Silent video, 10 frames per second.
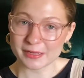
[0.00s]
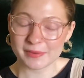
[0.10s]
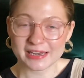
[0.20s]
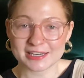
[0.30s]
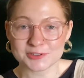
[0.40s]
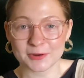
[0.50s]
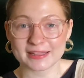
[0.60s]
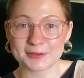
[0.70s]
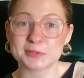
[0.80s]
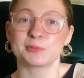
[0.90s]
been enjoying
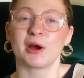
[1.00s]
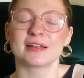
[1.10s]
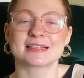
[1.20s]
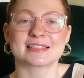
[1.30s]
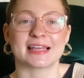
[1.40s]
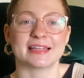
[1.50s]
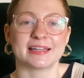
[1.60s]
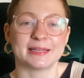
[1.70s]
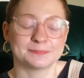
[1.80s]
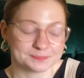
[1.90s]
those products lately.